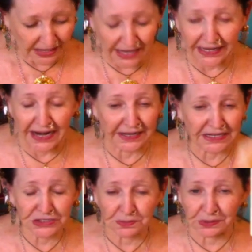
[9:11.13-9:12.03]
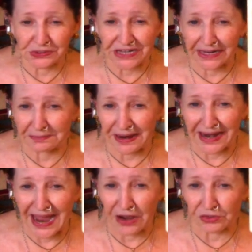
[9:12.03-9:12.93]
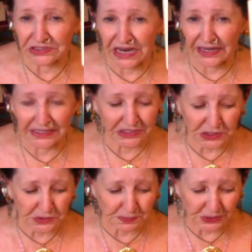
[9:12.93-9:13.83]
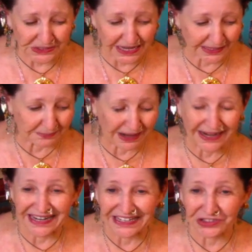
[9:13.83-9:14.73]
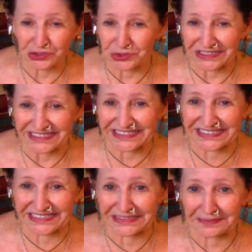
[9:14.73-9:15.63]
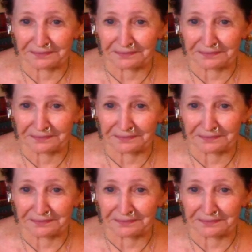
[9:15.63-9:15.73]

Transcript: And I need to protect my house. I need to protect my interests.